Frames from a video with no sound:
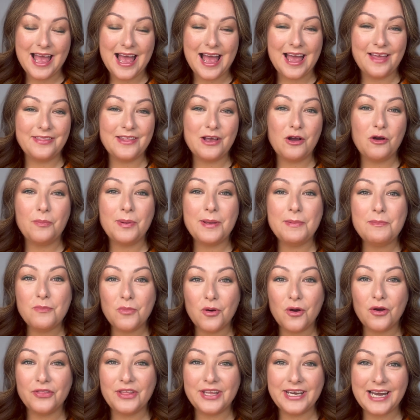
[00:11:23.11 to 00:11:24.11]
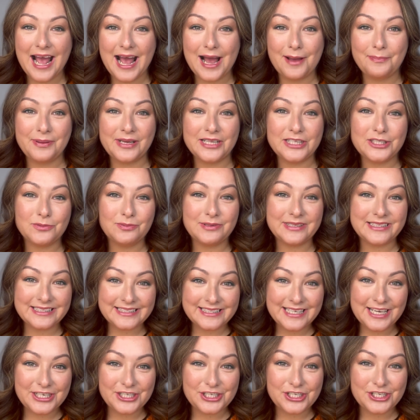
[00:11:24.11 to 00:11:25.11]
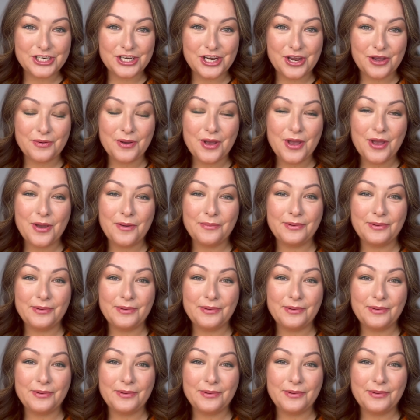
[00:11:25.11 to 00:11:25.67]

and they'll be more than happy to assist you